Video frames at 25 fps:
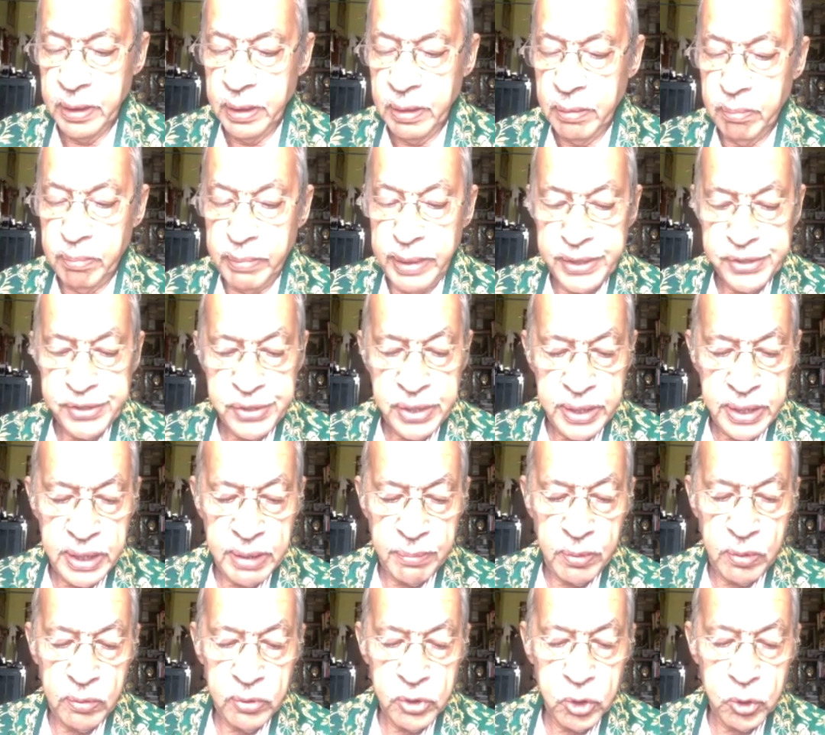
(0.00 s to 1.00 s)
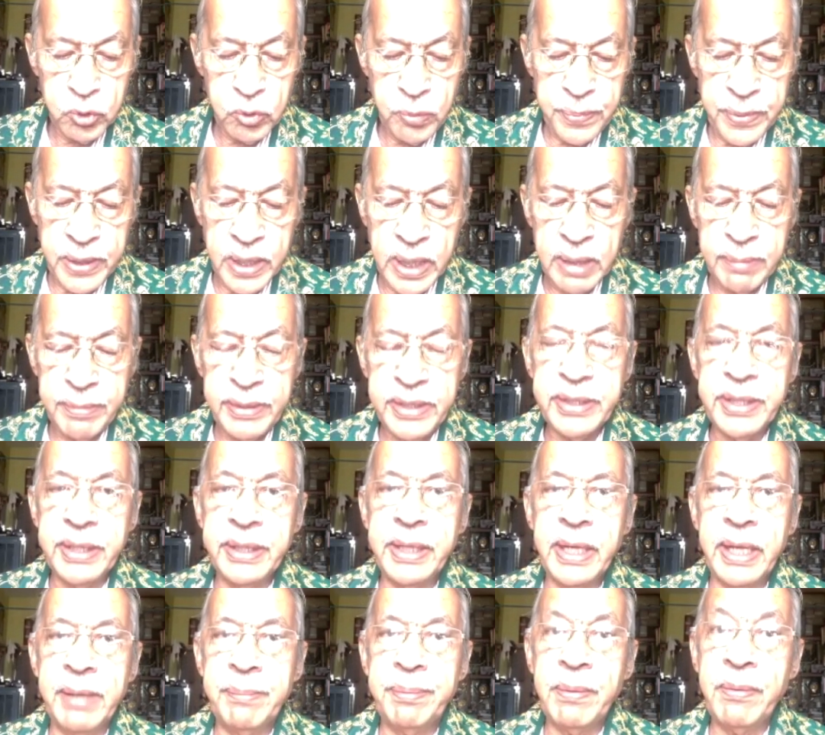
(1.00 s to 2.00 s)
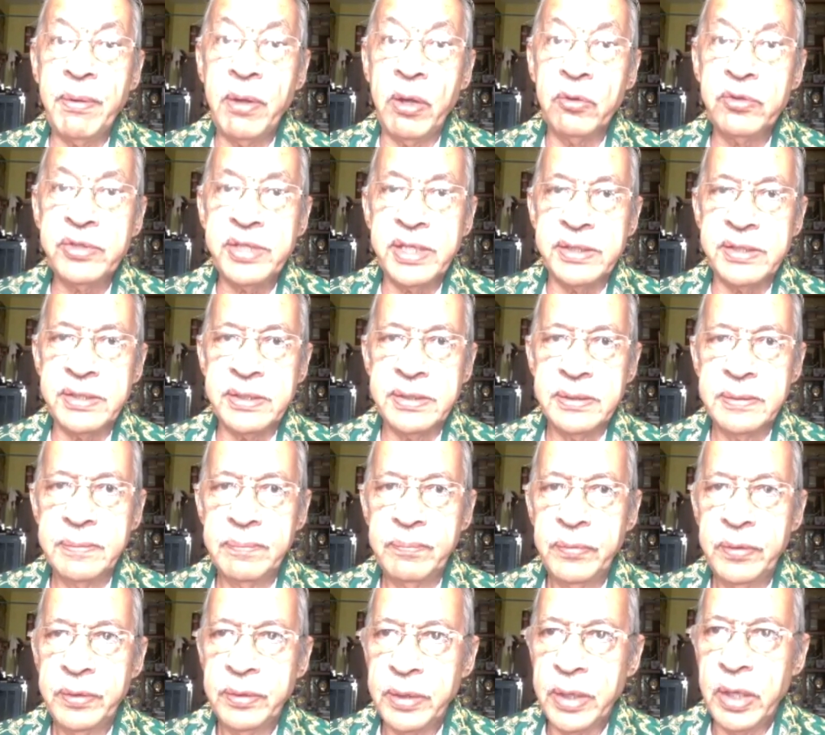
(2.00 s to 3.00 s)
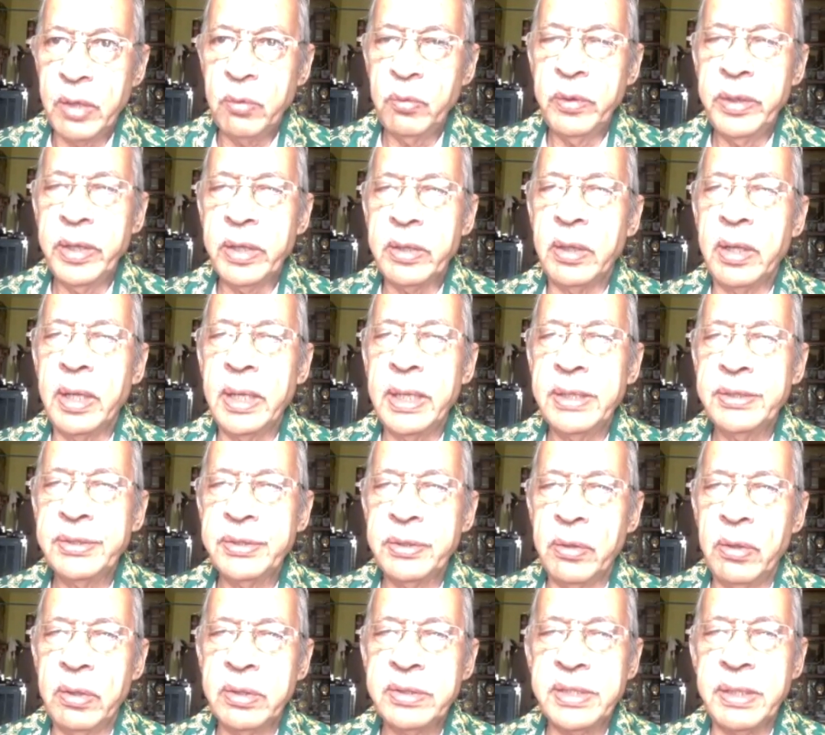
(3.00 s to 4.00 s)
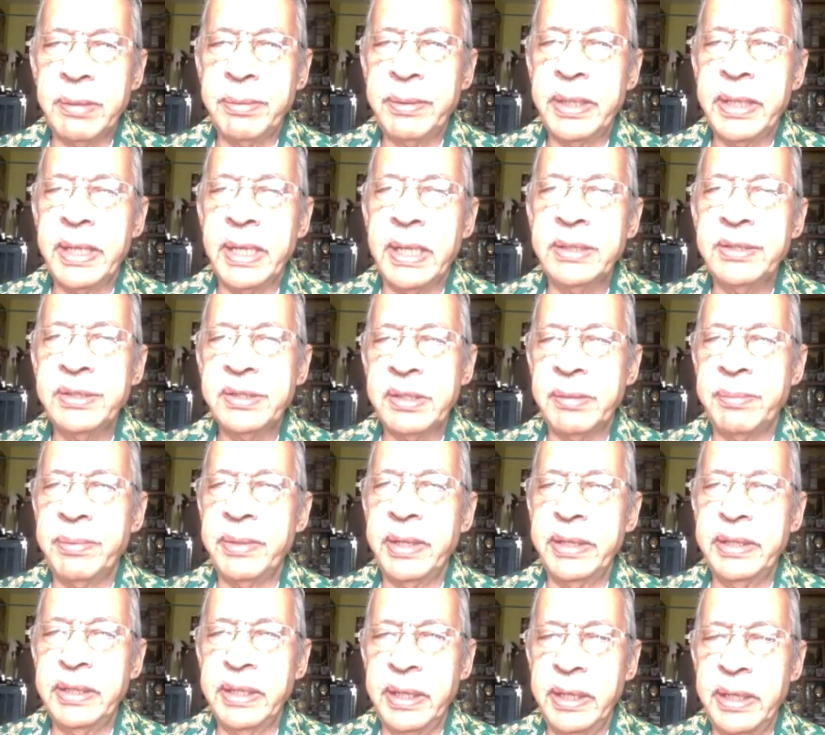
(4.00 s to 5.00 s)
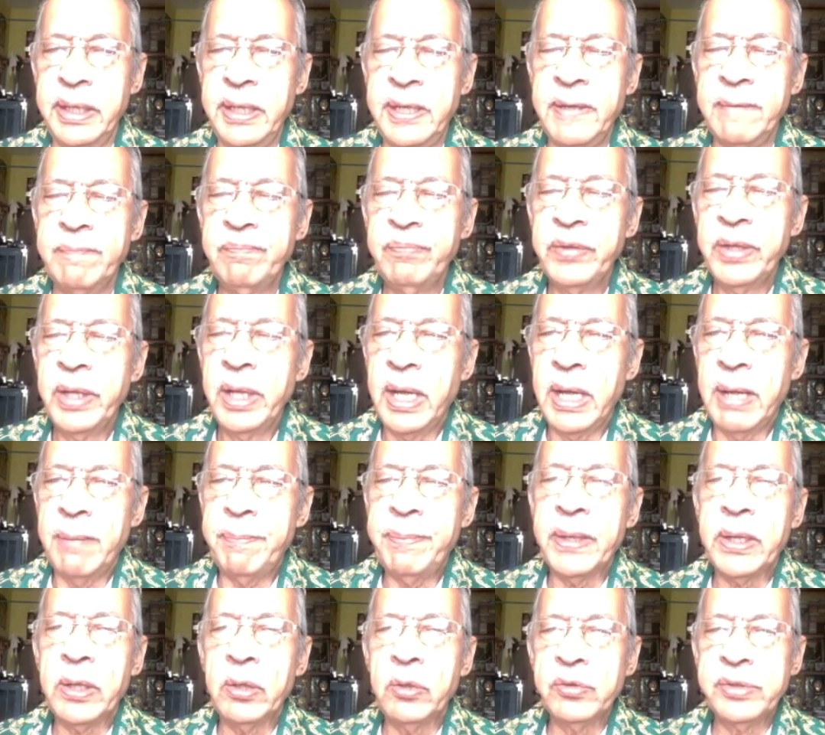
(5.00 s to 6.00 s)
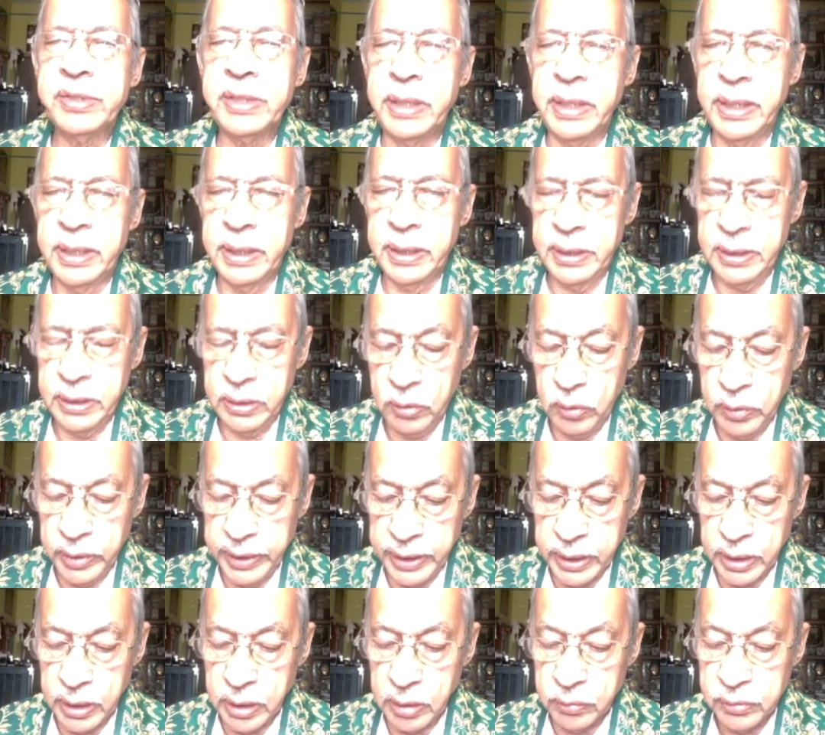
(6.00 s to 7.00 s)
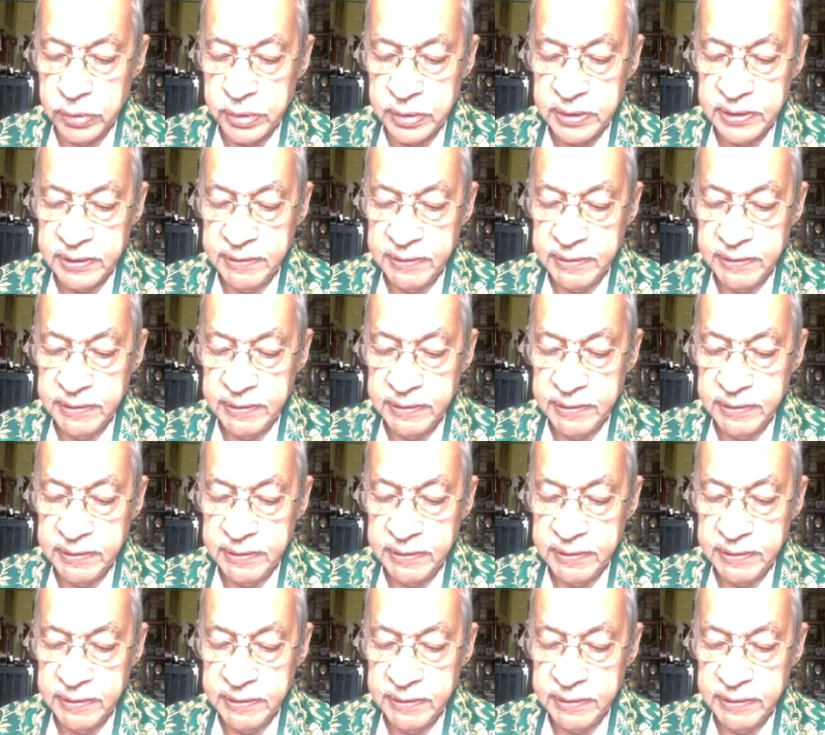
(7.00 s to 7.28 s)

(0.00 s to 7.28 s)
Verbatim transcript: mentioned about two parliamentary type of houses. Now we call as Lok Sabha, Raj Sabha in here, upper mm house and uh, lower house.